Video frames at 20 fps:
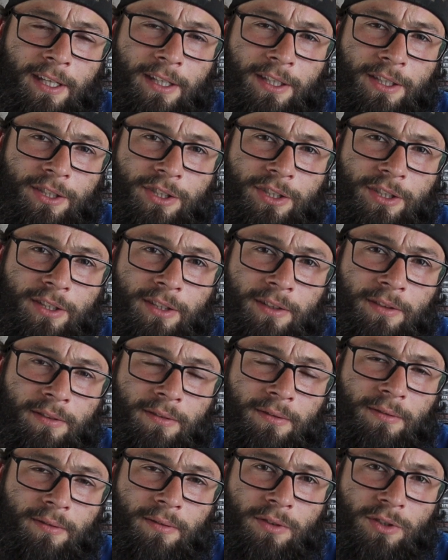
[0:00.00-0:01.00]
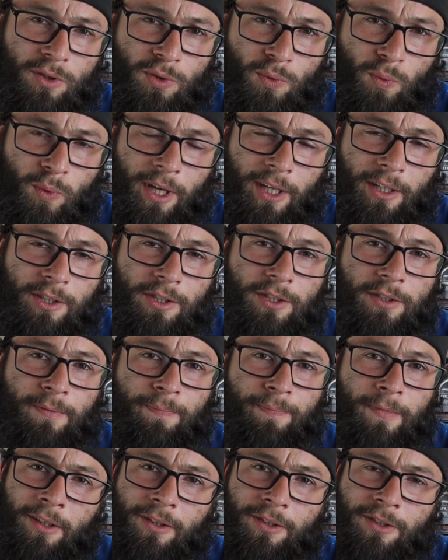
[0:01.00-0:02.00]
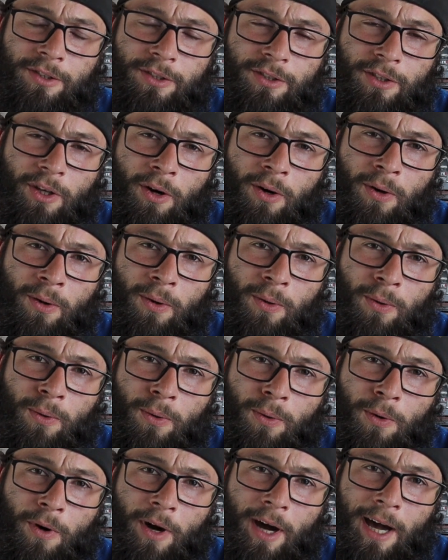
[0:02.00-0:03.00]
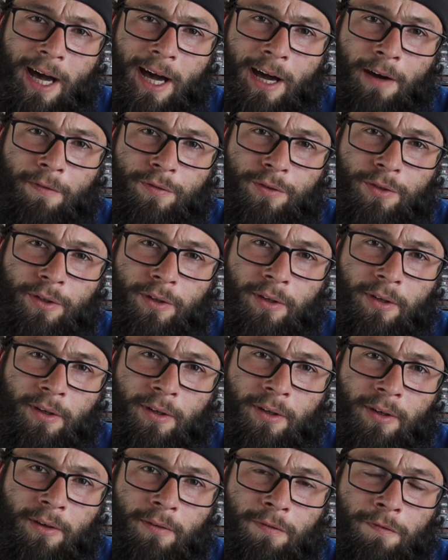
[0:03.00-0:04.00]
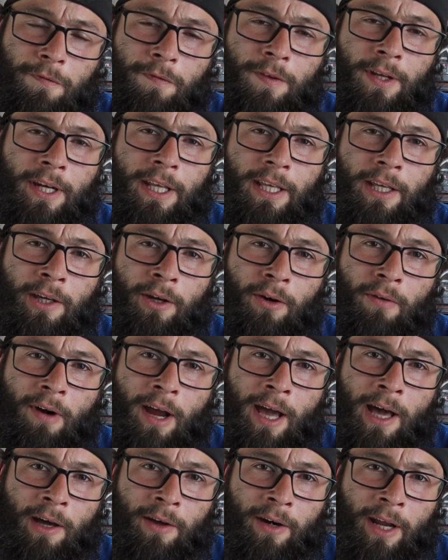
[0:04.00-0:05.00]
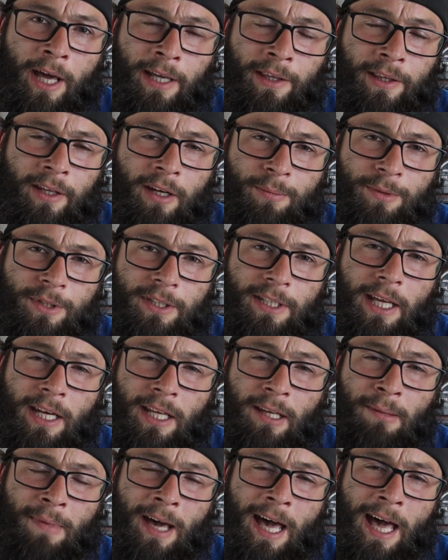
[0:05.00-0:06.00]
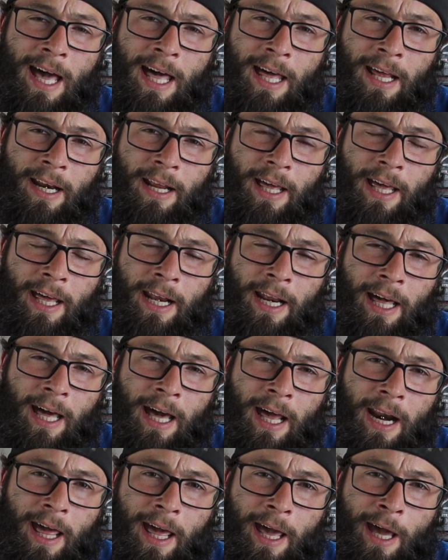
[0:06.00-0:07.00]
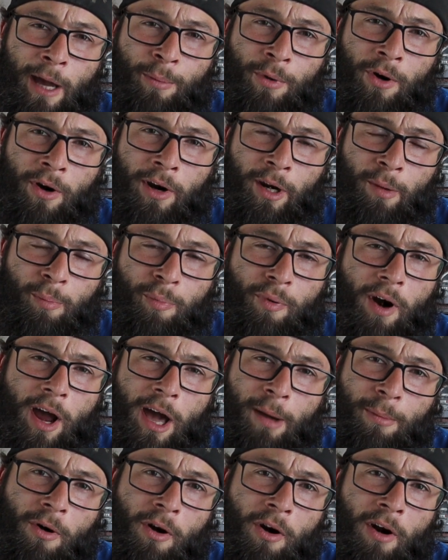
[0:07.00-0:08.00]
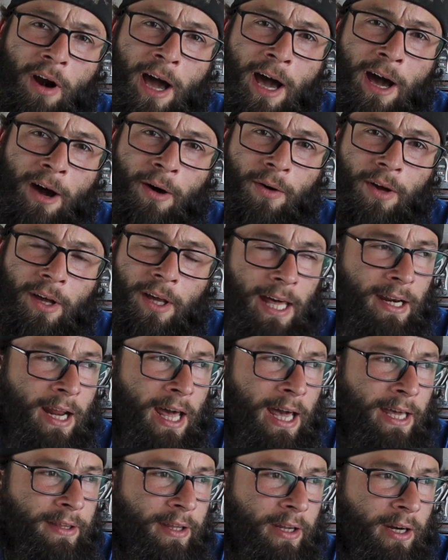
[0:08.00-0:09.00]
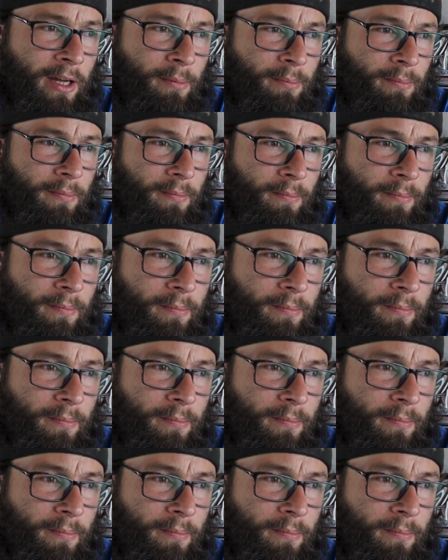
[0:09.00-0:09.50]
ignition switch. So after finicking around, I ended up just getting mad, and I got a hammer and a pry bar out, and I ended up